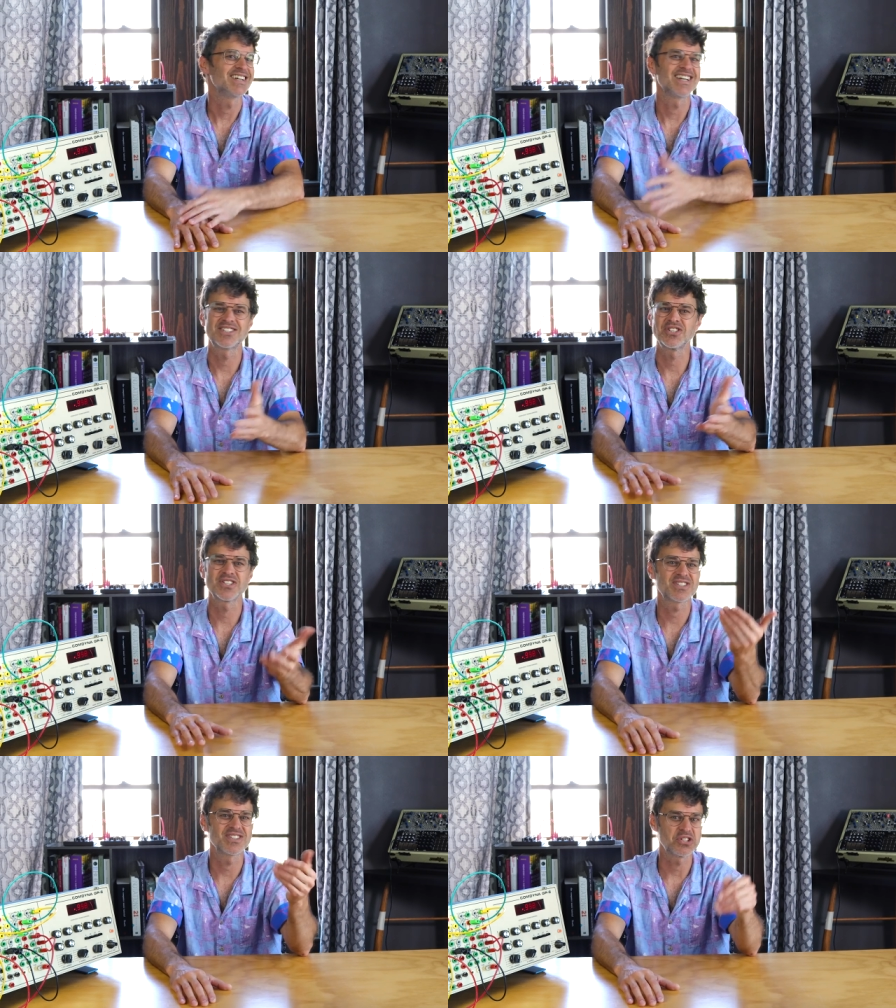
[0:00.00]
It
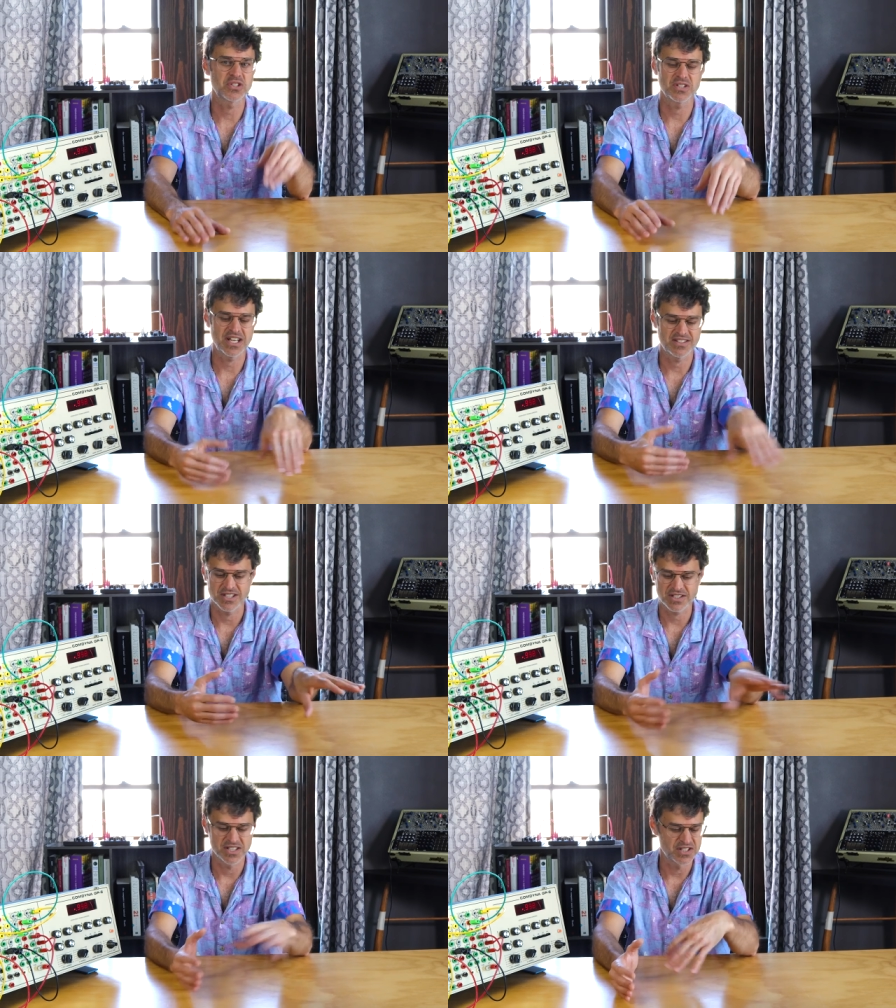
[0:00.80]
just, it's like
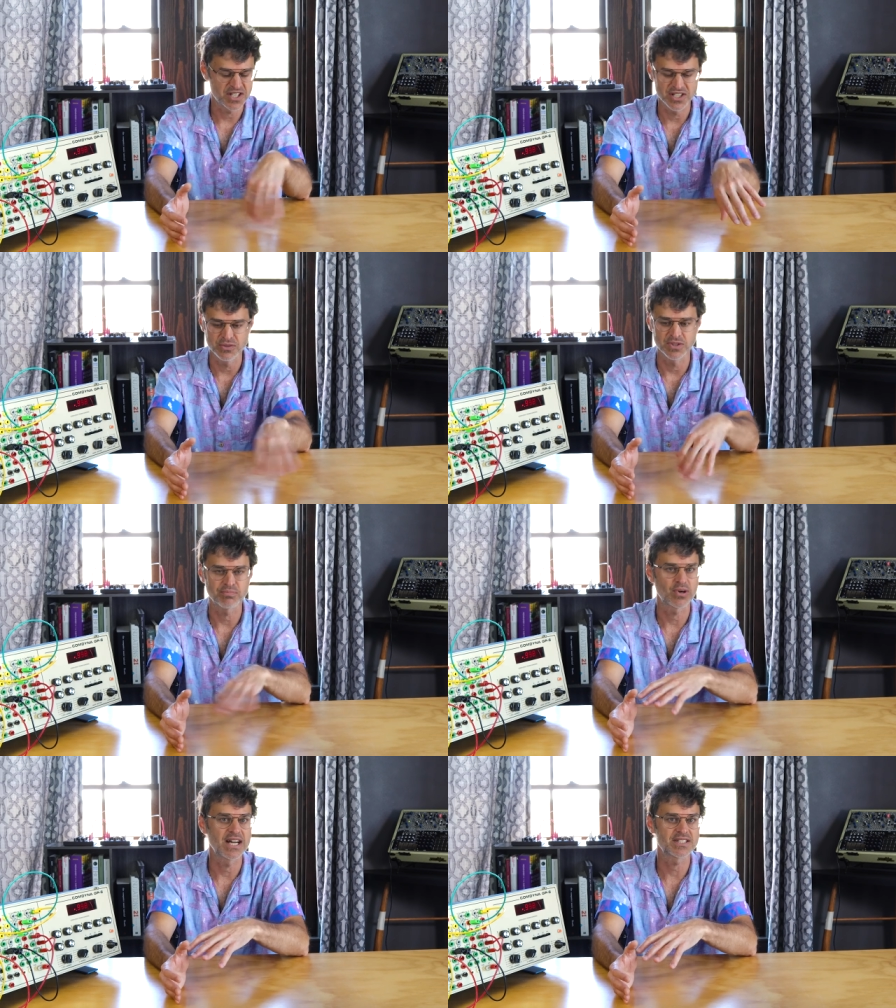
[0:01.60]
this continuous
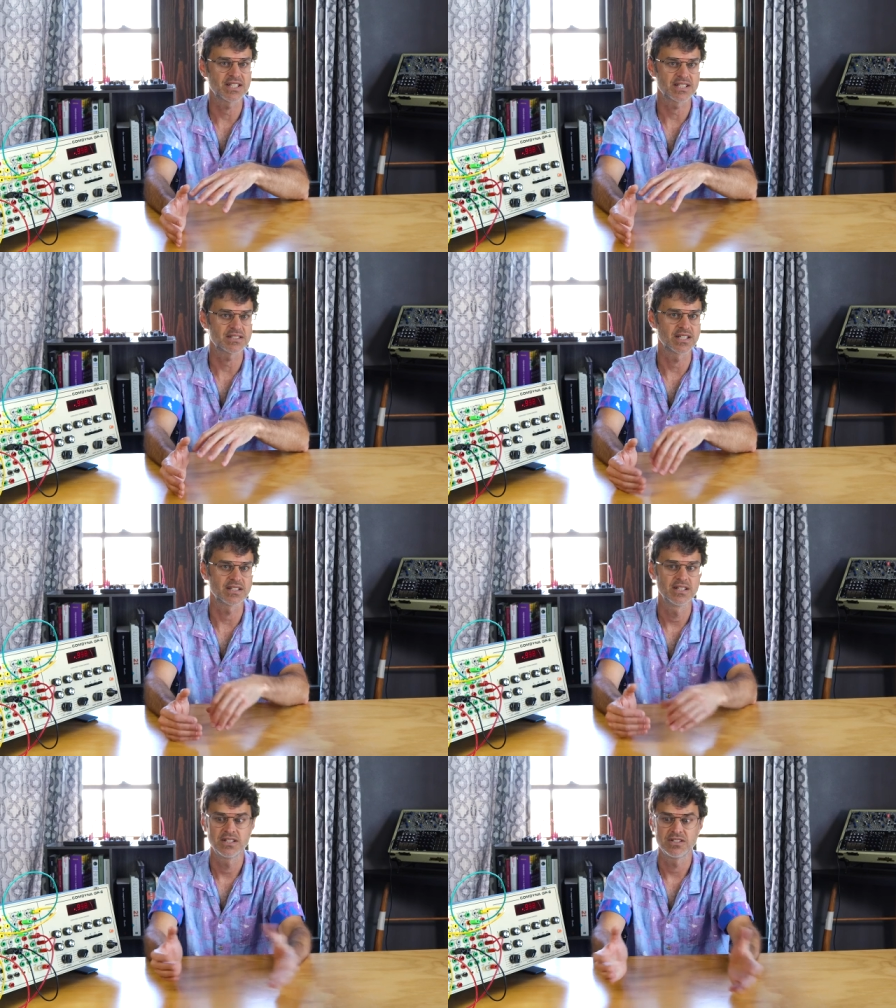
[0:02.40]
process that